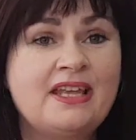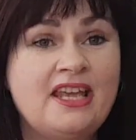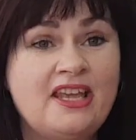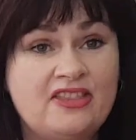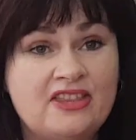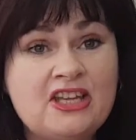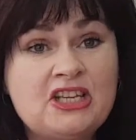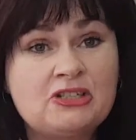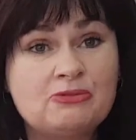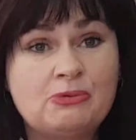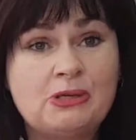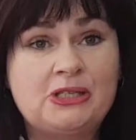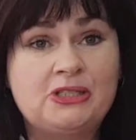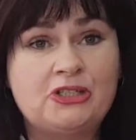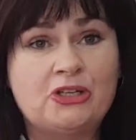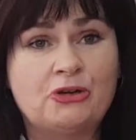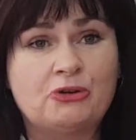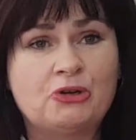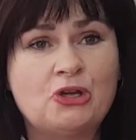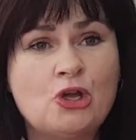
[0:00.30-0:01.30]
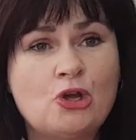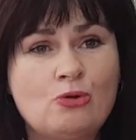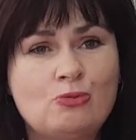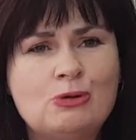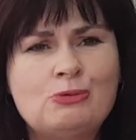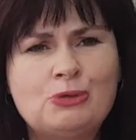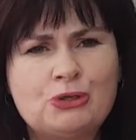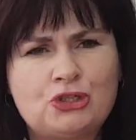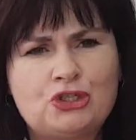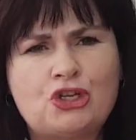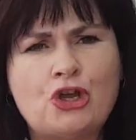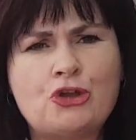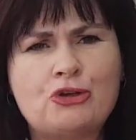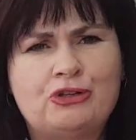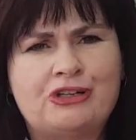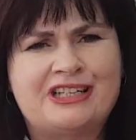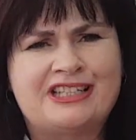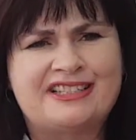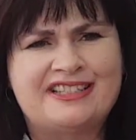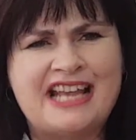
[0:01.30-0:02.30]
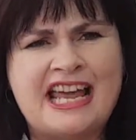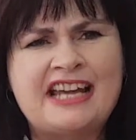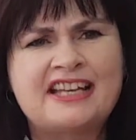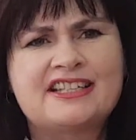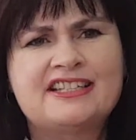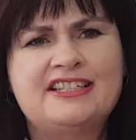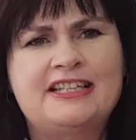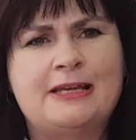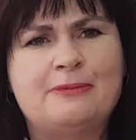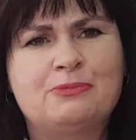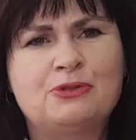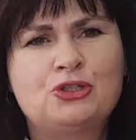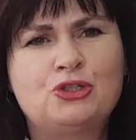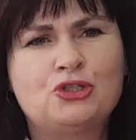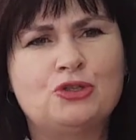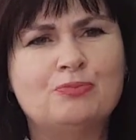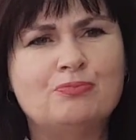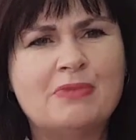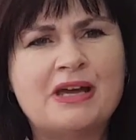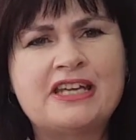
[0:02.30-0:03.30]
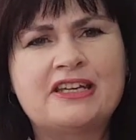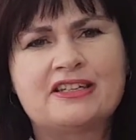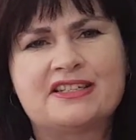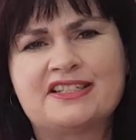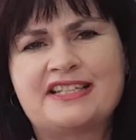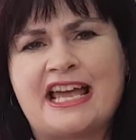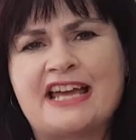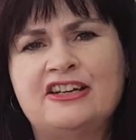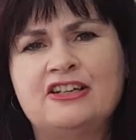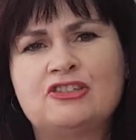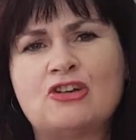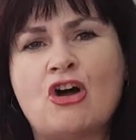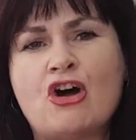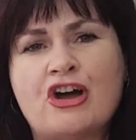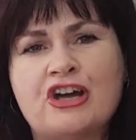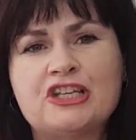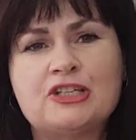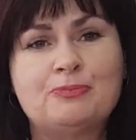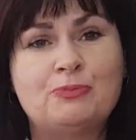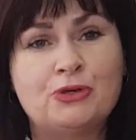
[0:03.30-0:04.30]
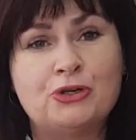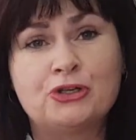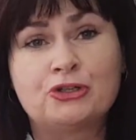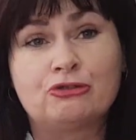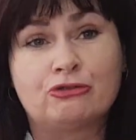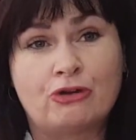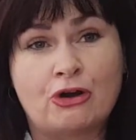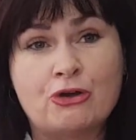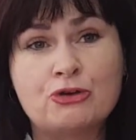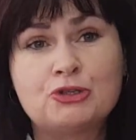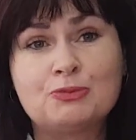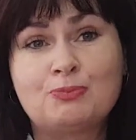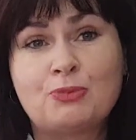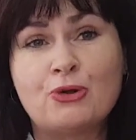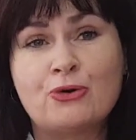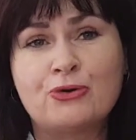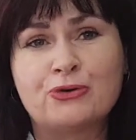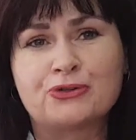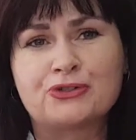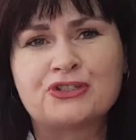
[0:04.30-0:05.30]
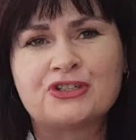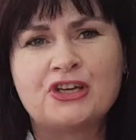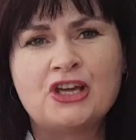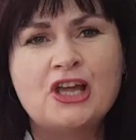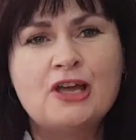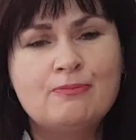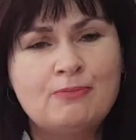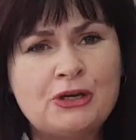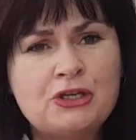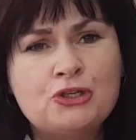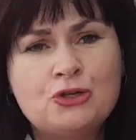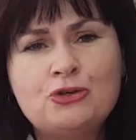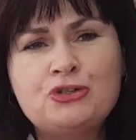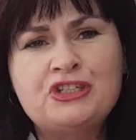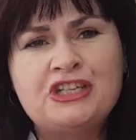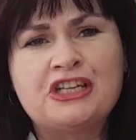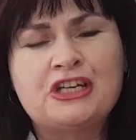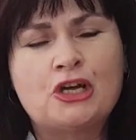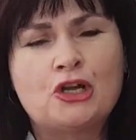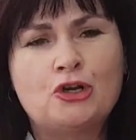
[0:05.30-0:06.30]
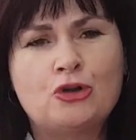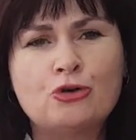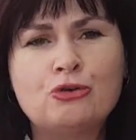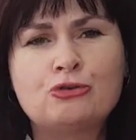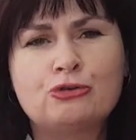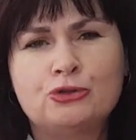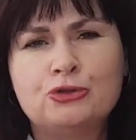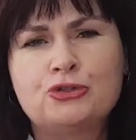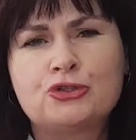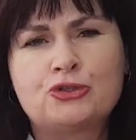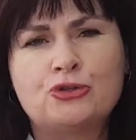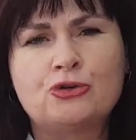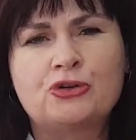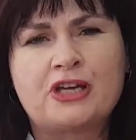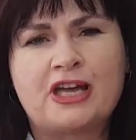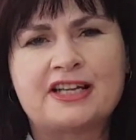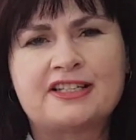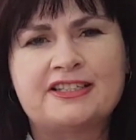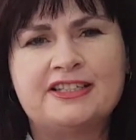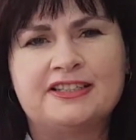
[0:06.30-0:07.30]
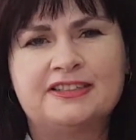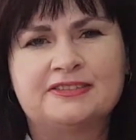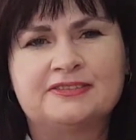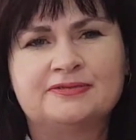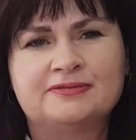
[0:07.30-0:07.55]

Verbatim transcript: In this video, we will show you the exact steps to make a standard iceberg rose plant by using a long rootstock cutting.